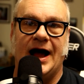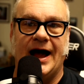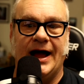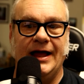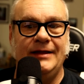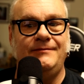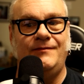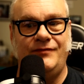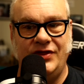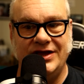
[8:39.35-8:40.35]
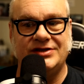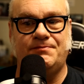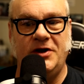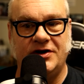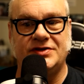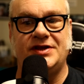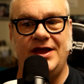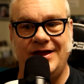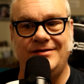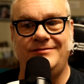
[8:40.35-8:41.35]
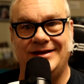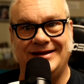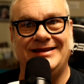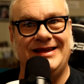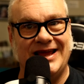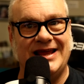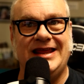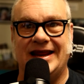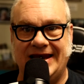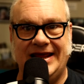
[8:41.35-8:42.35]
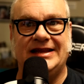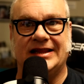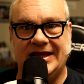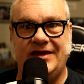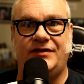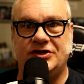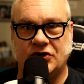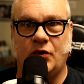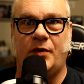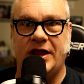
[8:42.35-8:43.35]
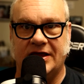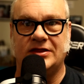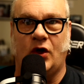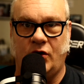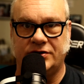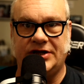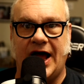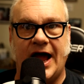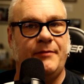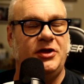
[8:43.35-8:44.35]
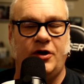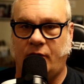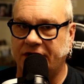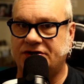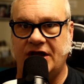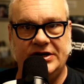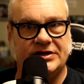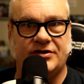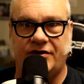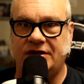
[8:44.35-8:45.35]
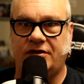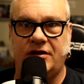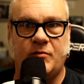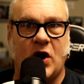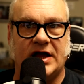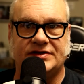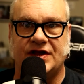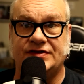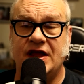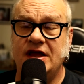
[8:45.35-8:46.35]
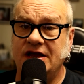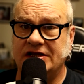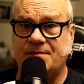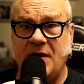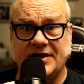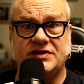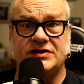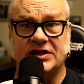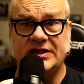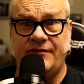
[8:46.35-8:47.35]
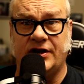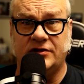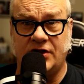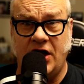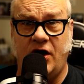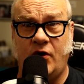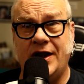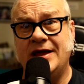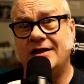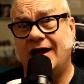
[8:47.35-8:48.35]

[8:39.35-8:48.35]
Uh, this piercing, you, you need to leave the jewelry in the whole time. You don't want to change it during the healing process. It's best just to leave it alone.